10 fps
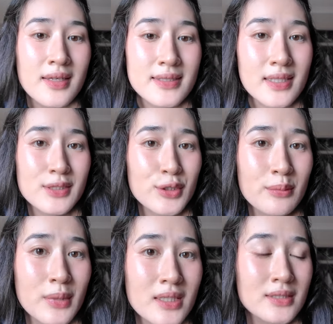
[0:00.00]
Is that
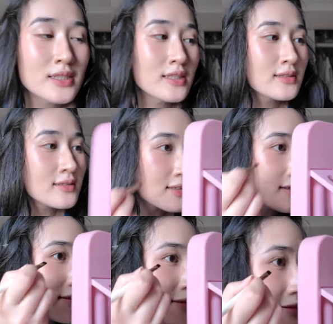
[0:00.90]
too much?
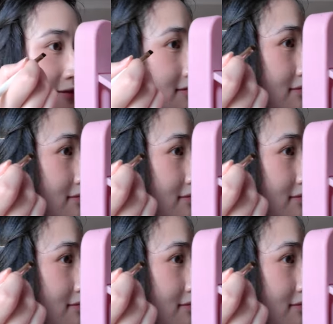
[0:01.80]
I don't know.